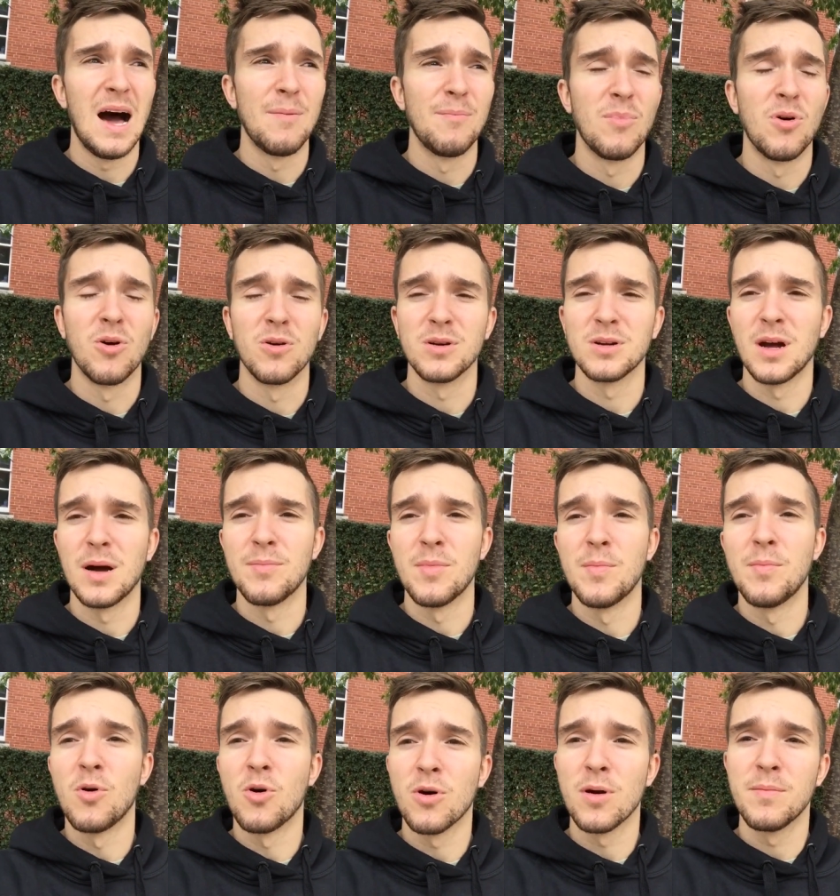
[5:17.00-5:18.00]
I'm more I'm
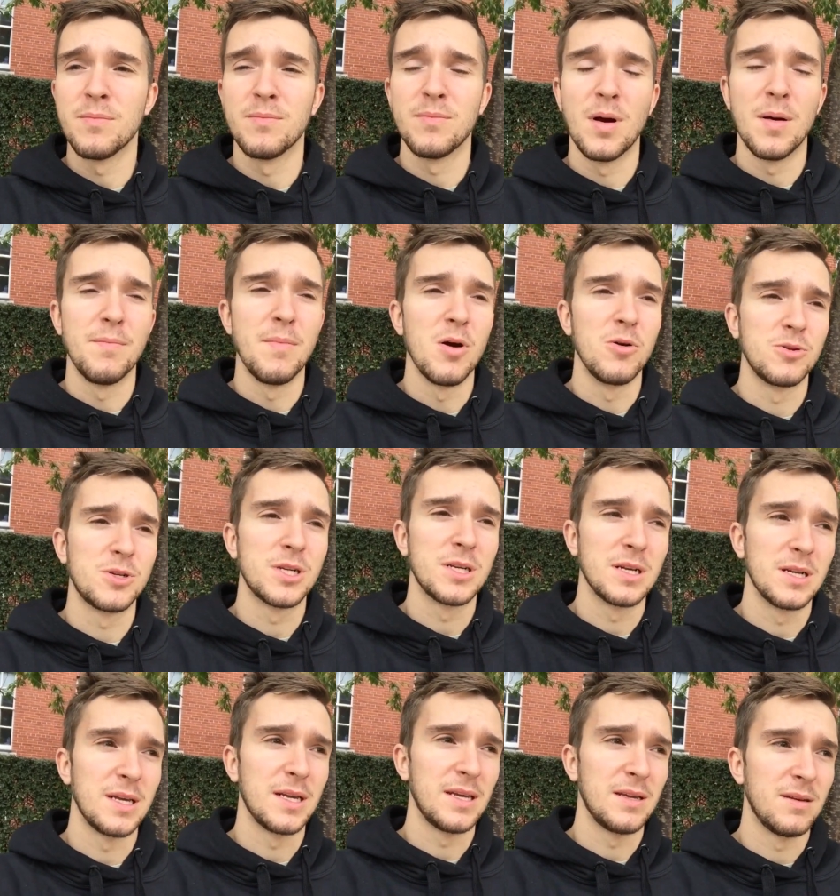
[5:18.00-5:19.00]
a more
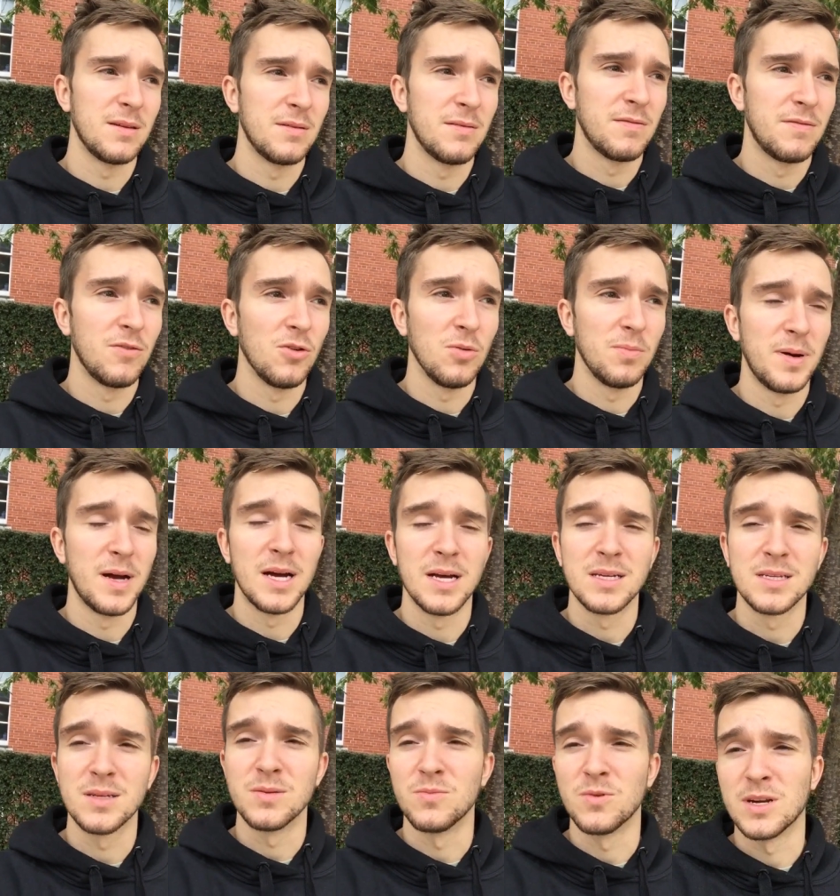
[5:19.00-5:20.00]
emotionally full
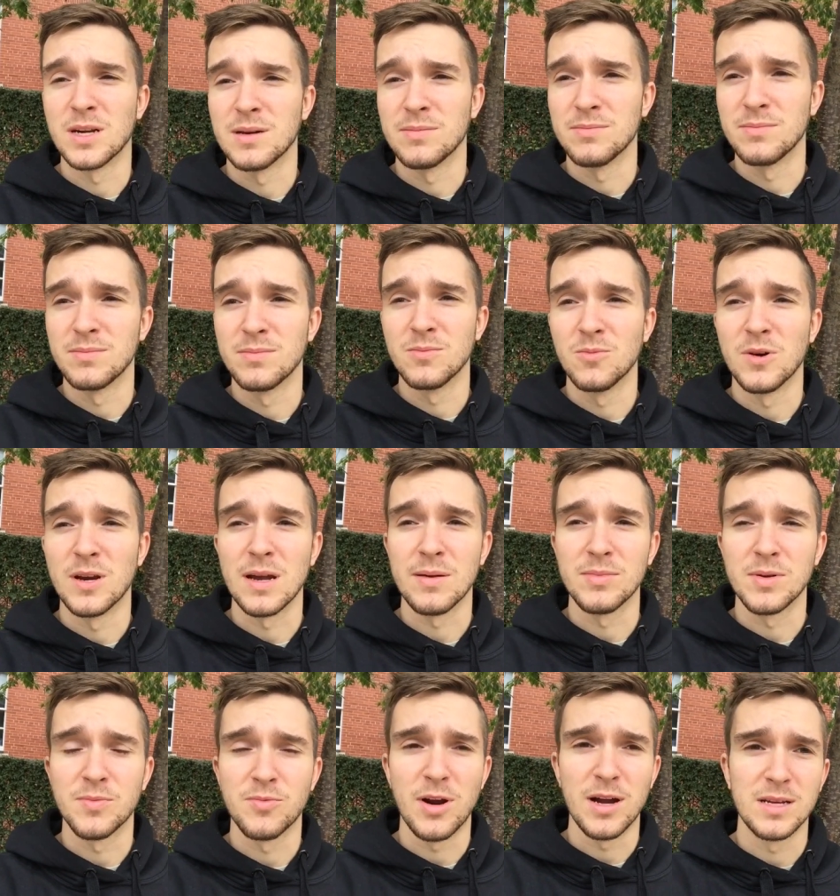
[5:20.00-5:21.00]
person when I'm when
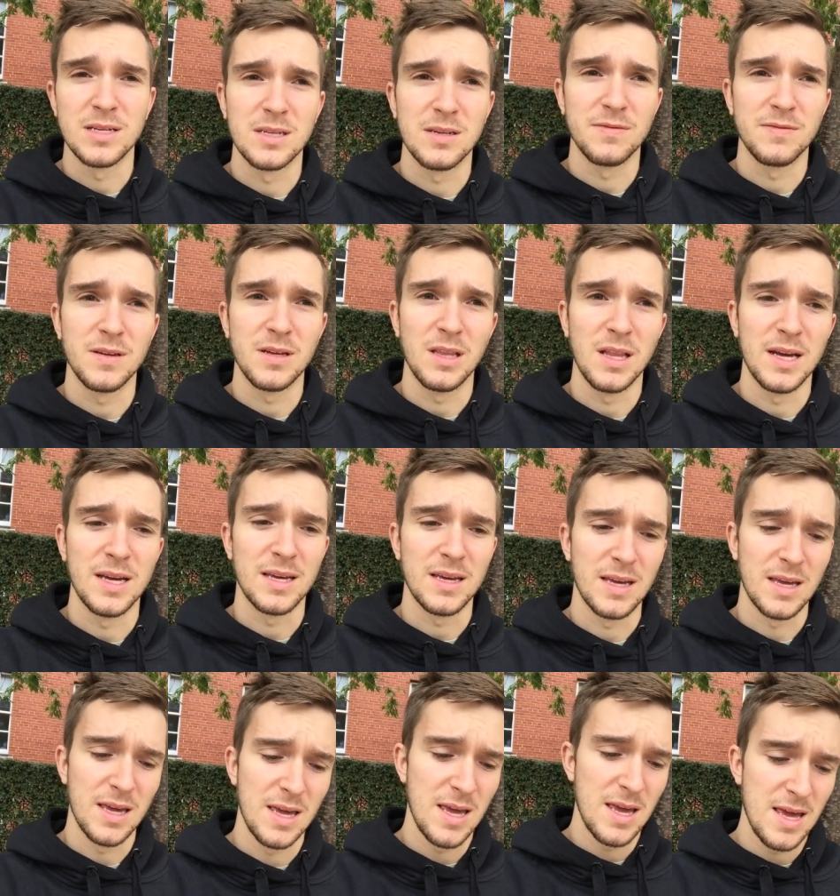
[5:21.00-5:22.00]
I'm depressed. I feel like
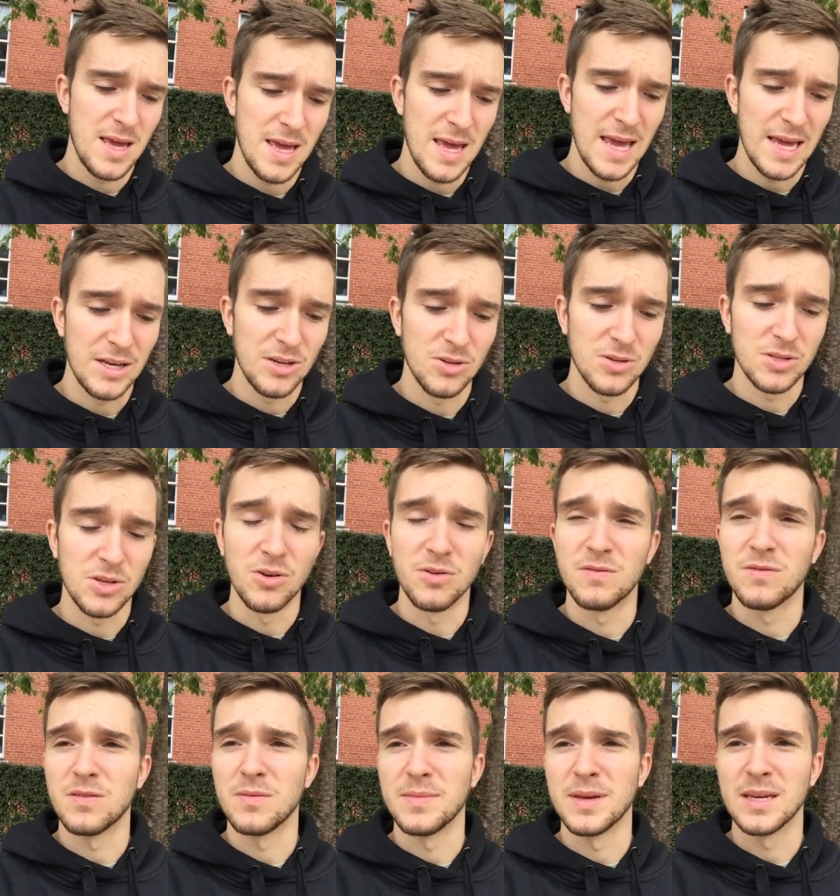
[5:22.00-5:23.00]
it does
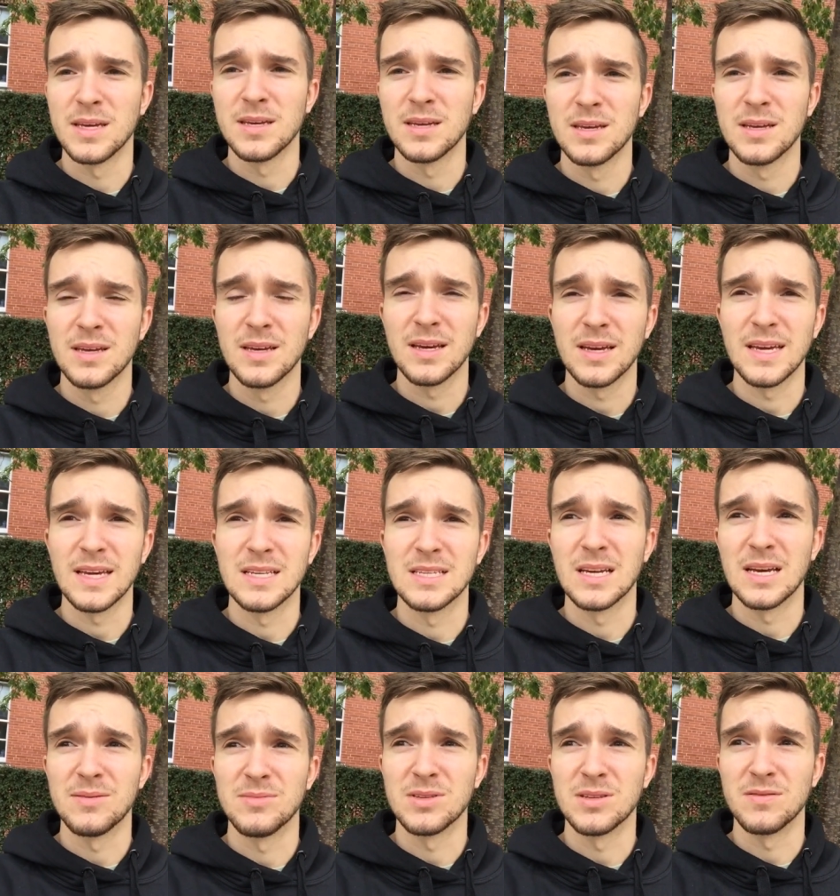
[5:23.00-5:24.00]
good for me in
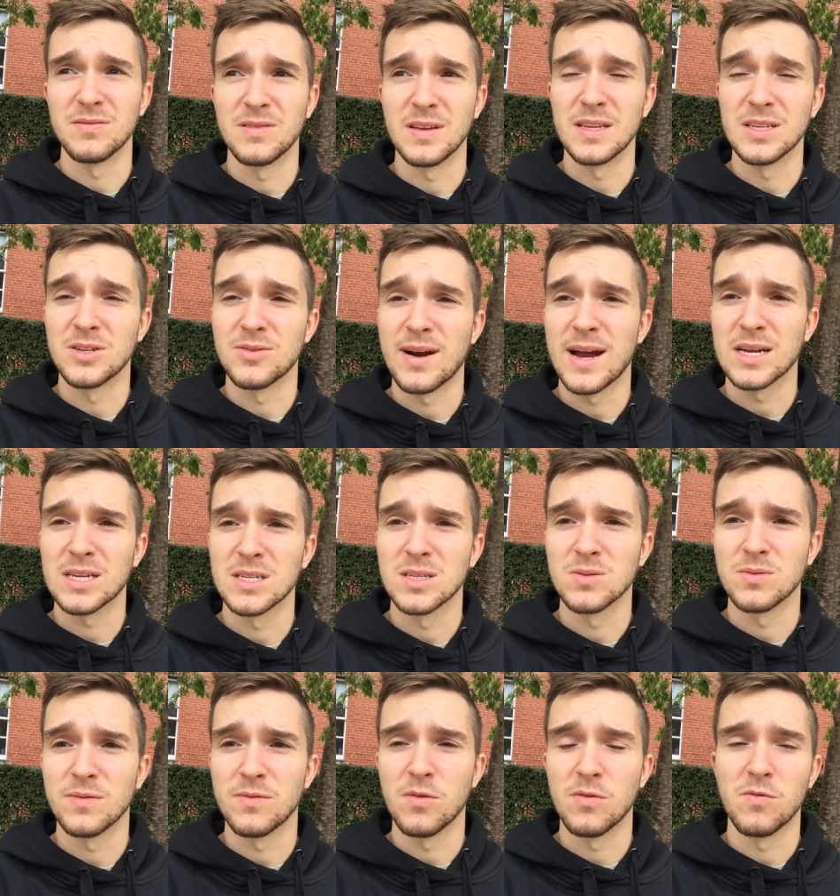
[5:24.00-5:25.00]
terms of
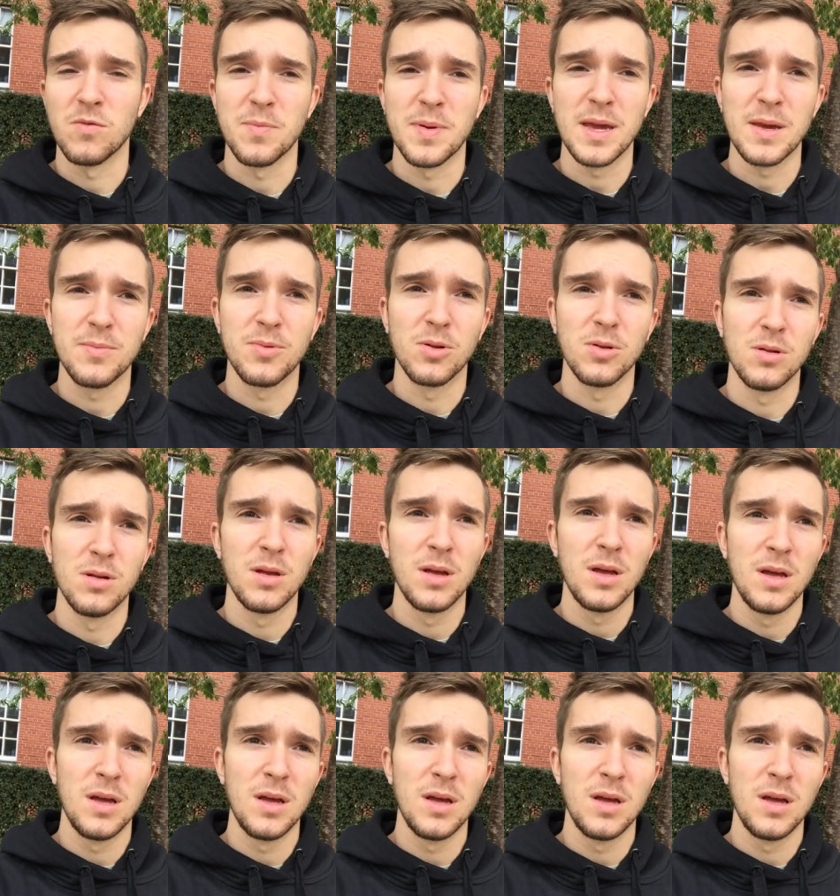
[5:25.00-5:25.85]
interactions with other people.